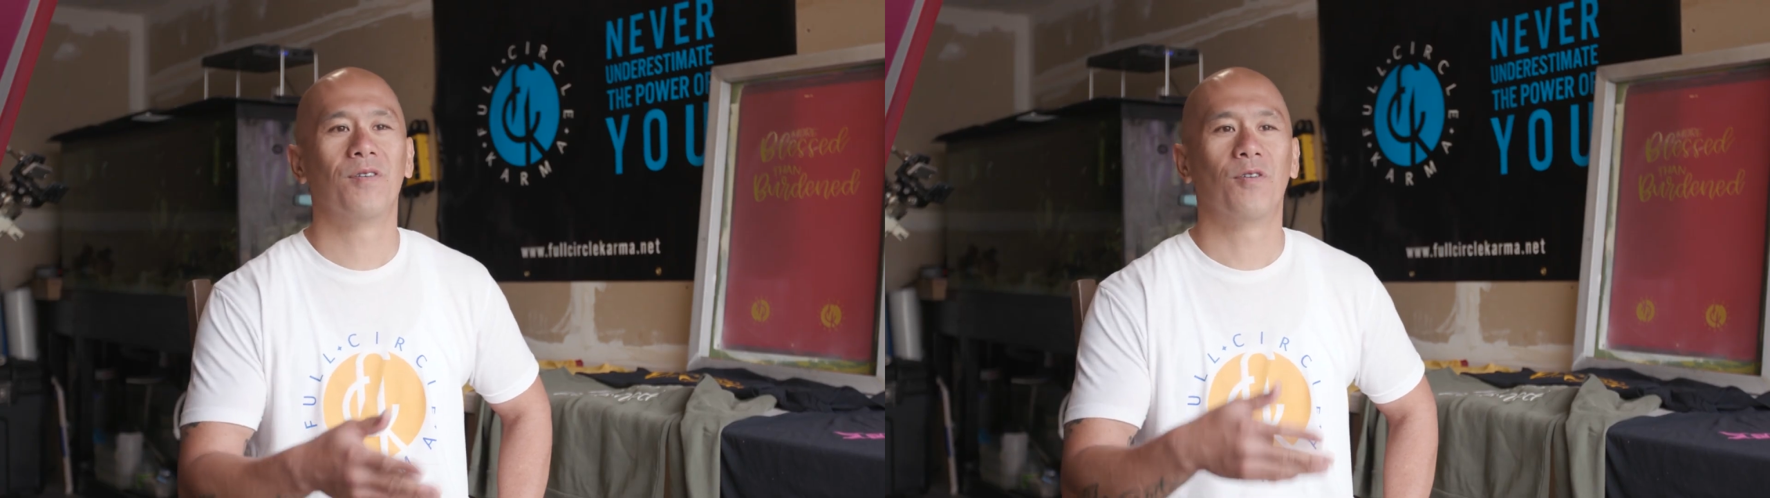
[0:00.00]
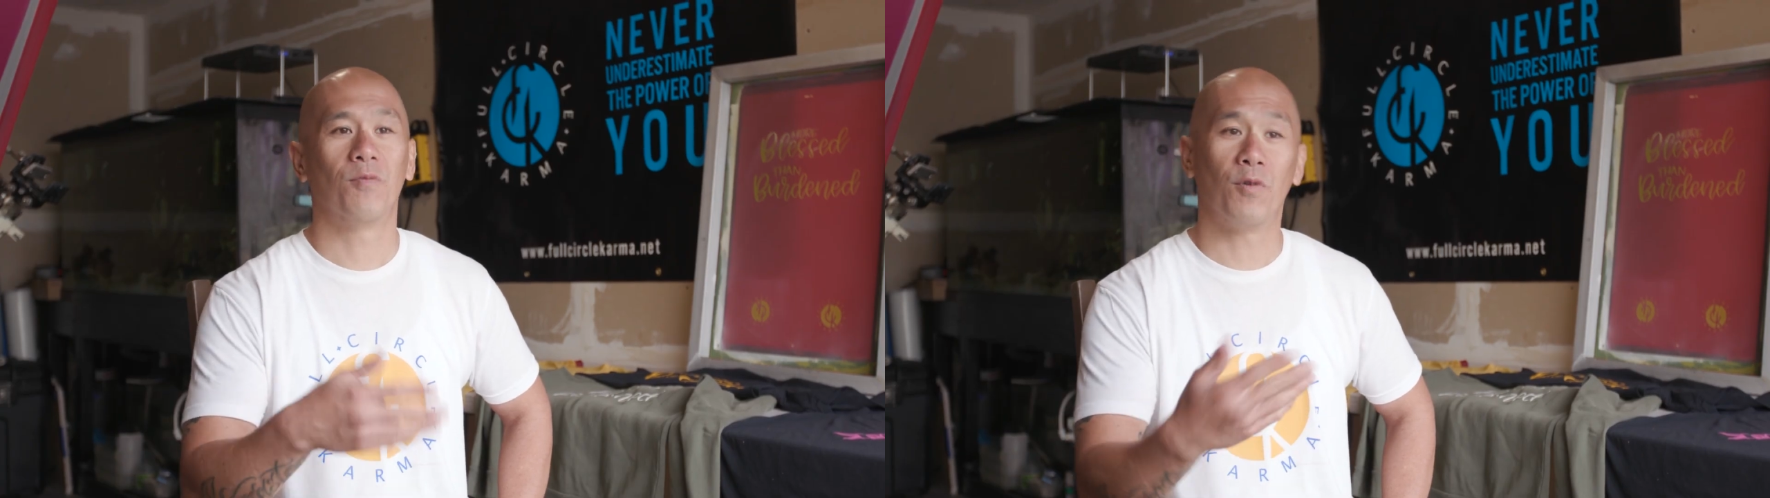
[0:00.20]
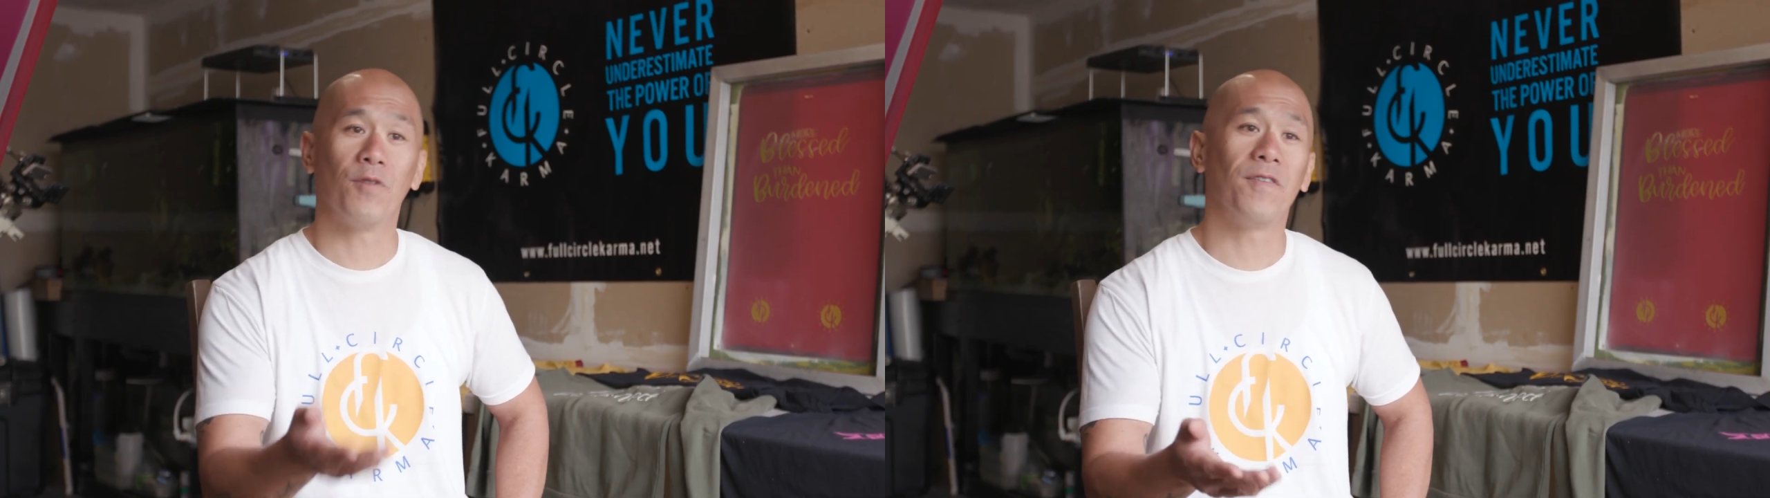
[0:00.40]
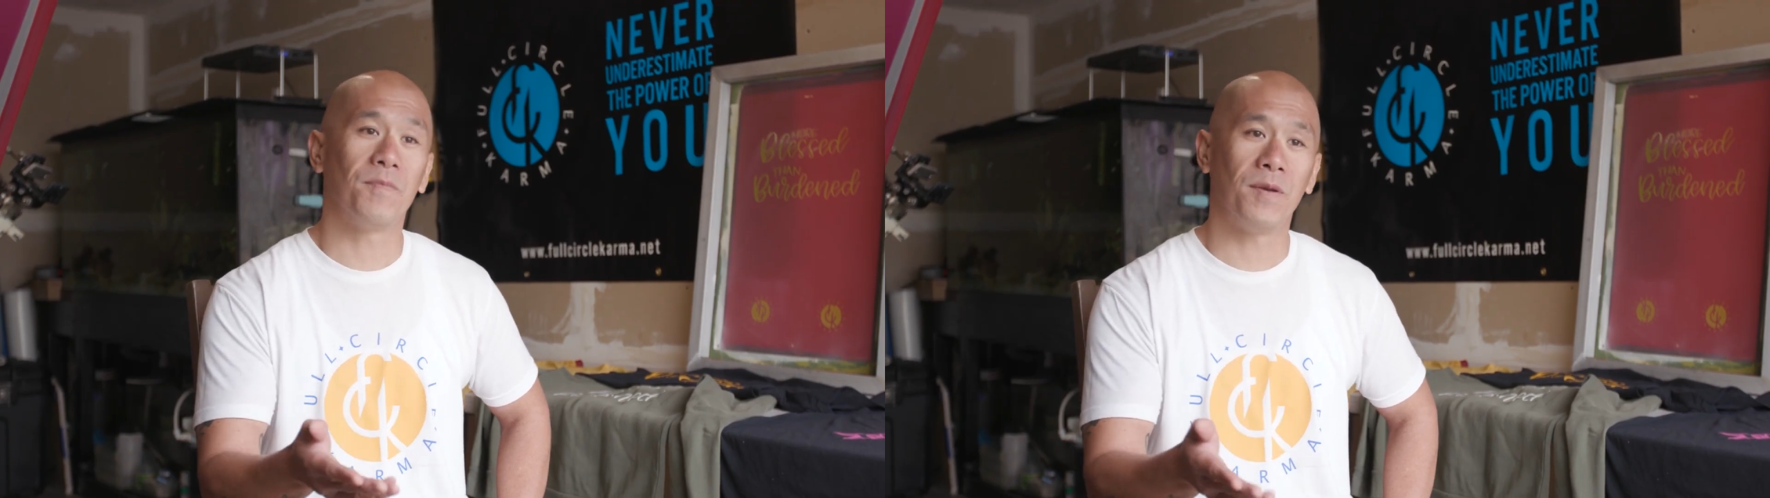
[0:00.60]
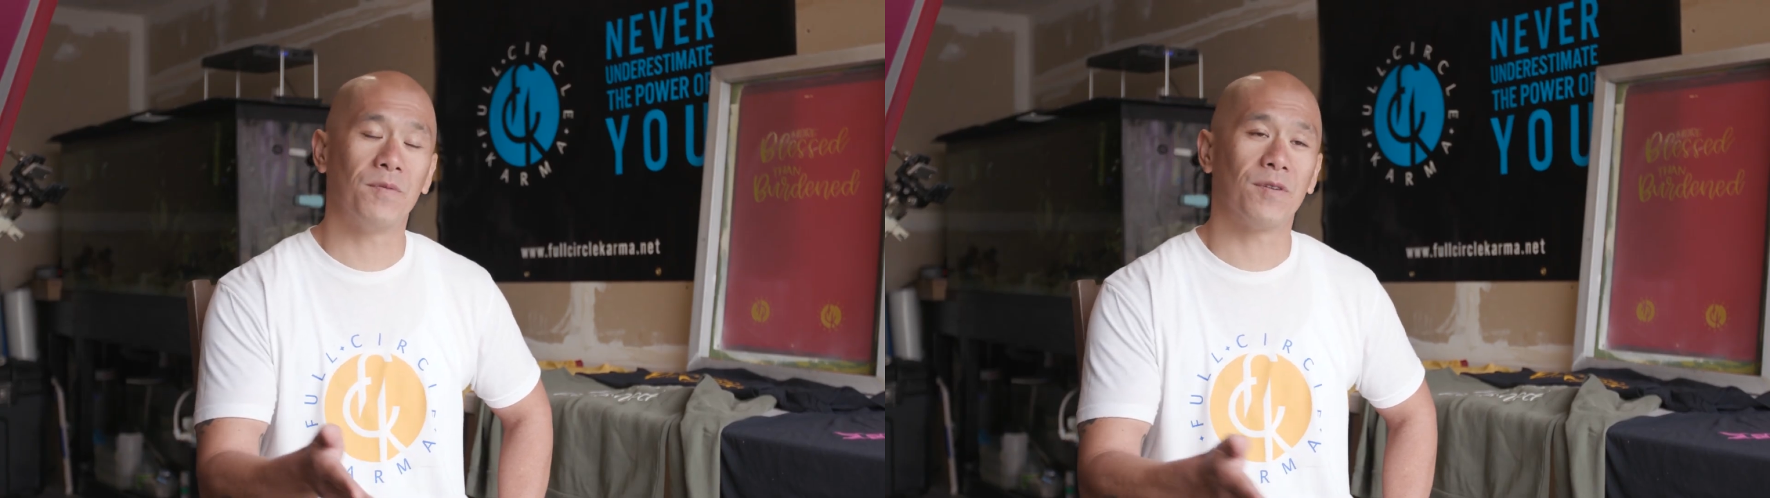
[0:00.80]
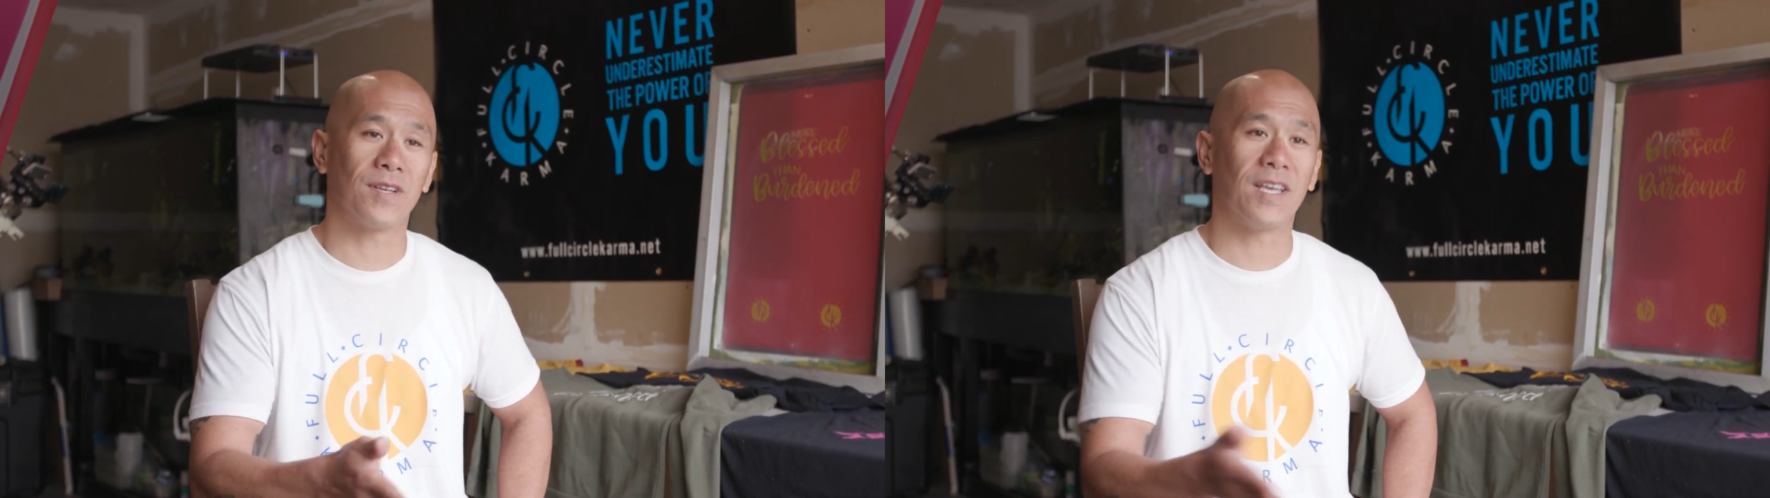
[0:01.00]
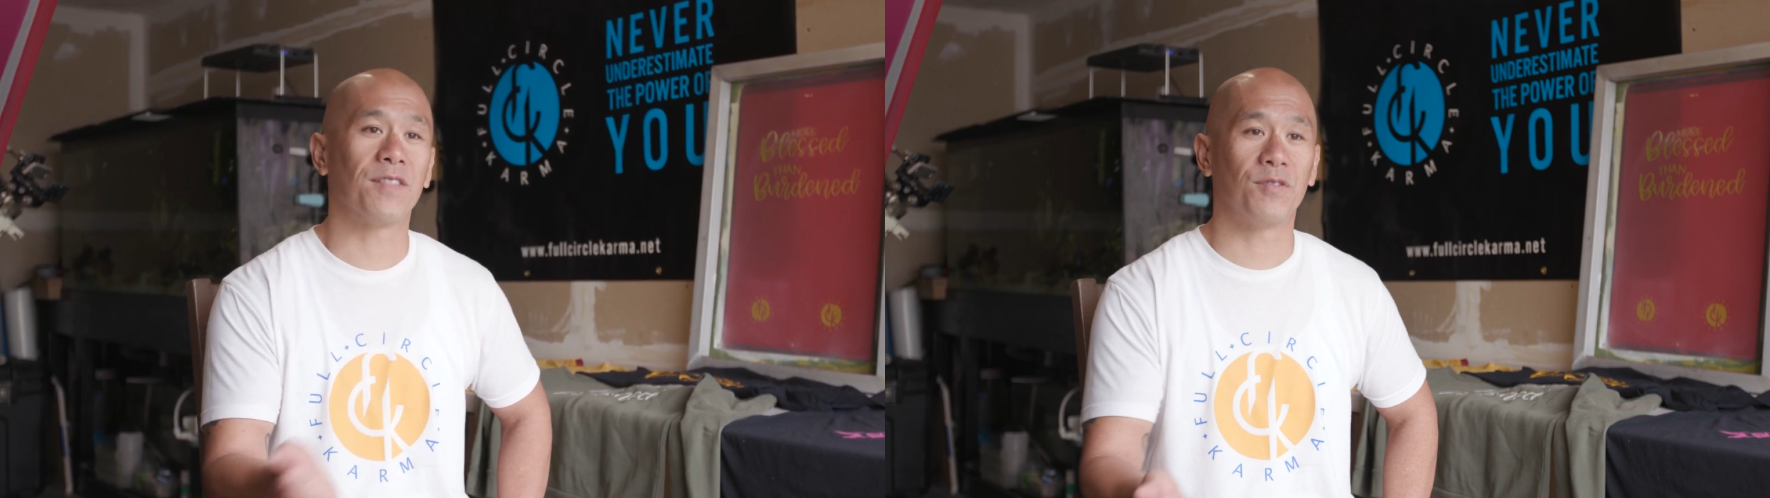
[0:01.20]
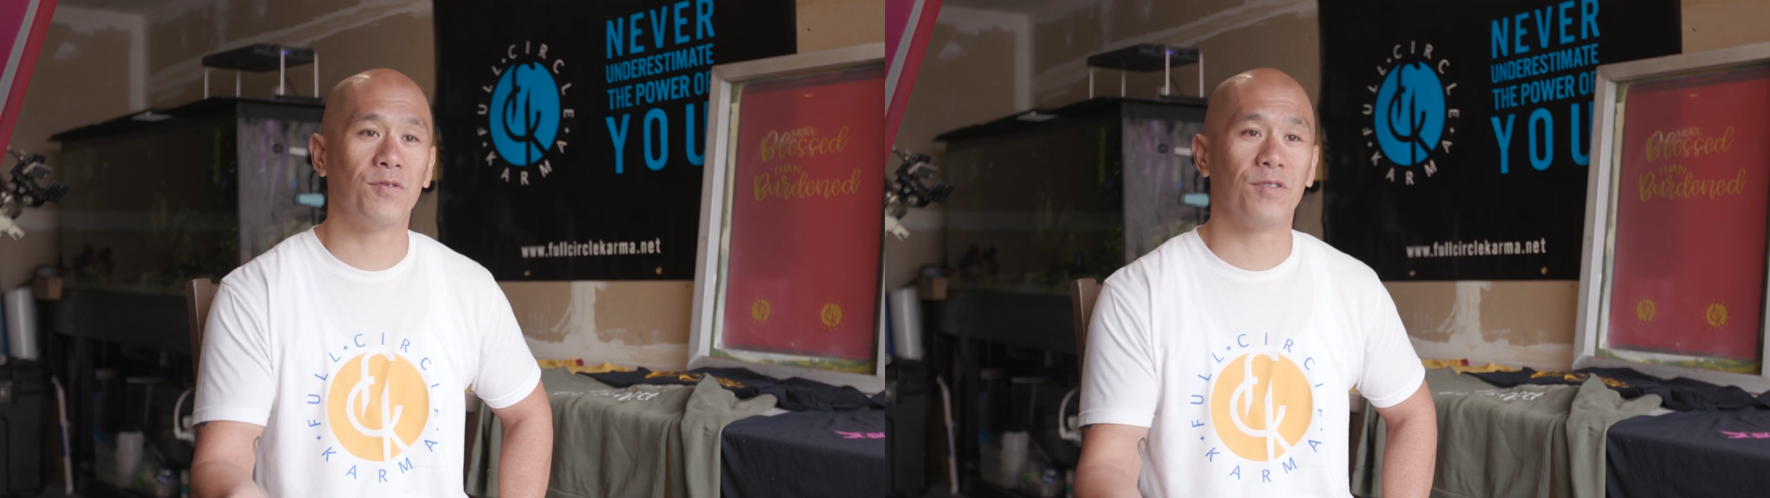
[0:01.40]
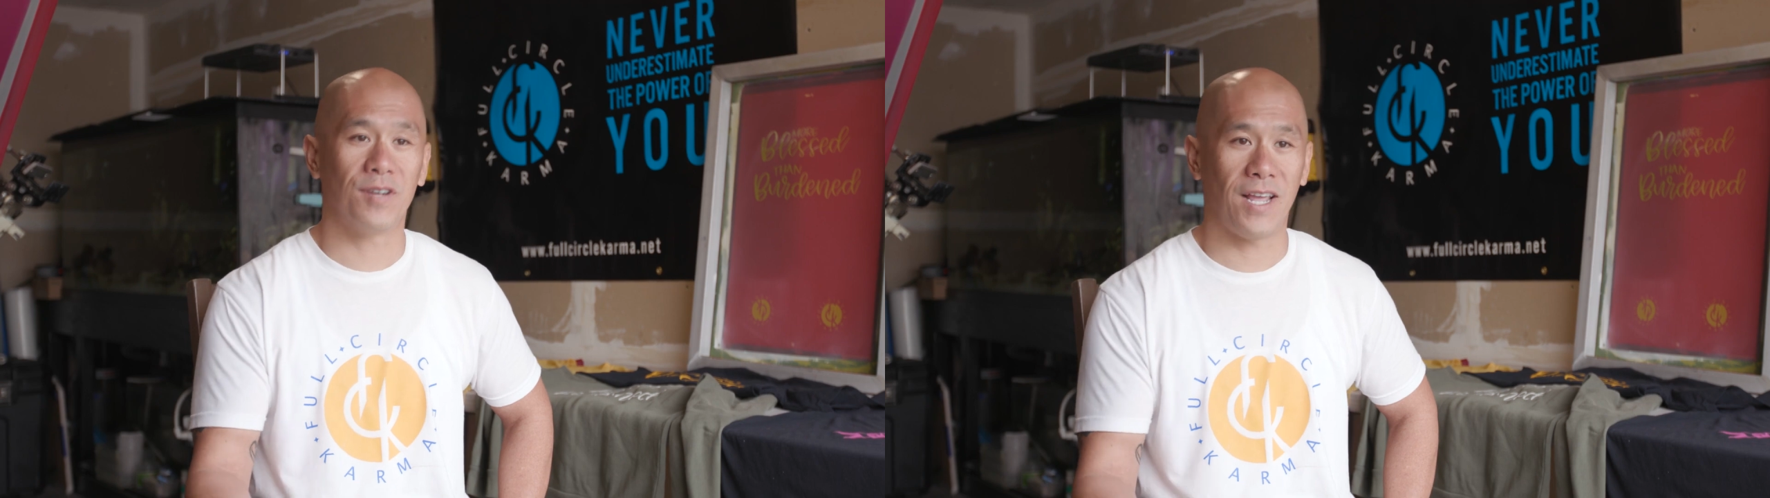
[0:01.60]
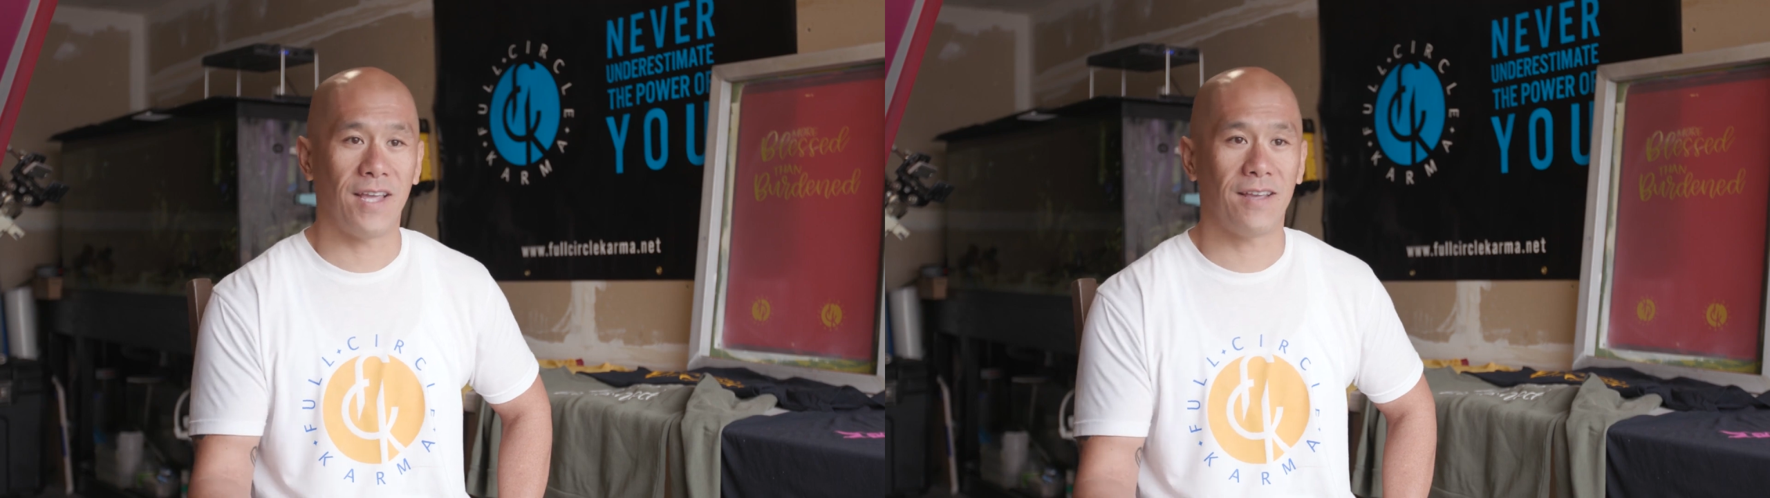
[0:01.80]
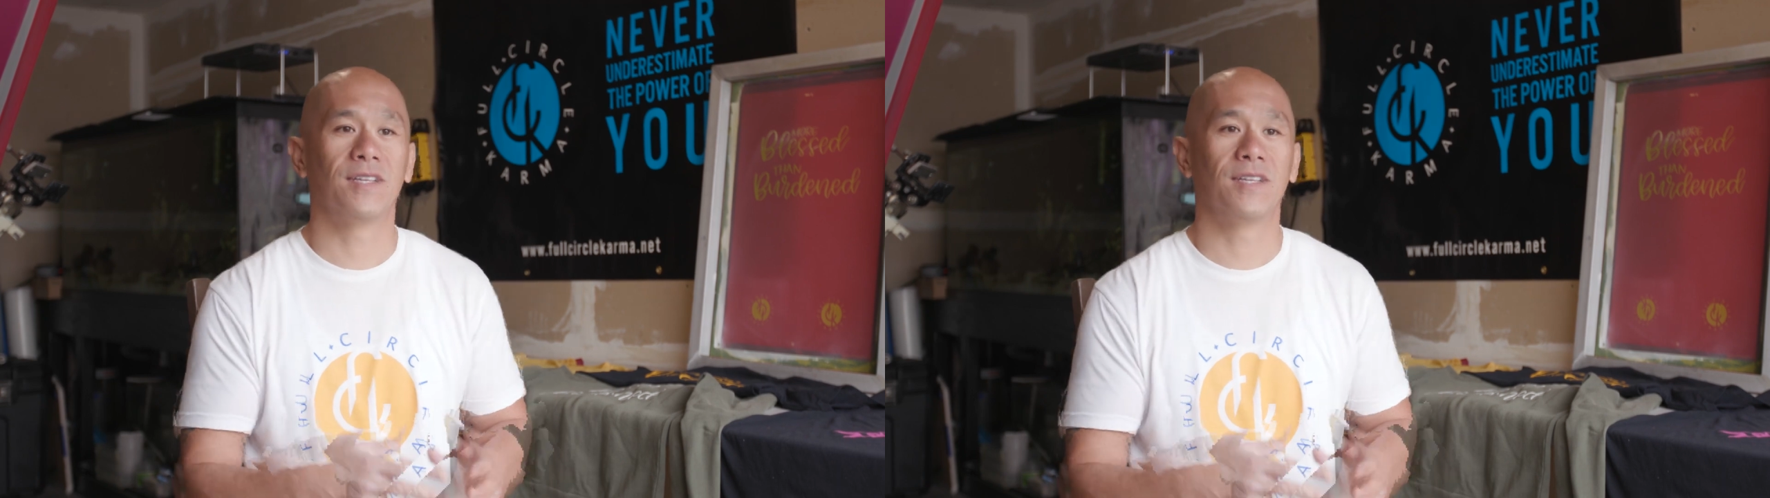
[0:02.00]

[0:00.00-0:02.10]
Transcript: or motivate people to get through their day.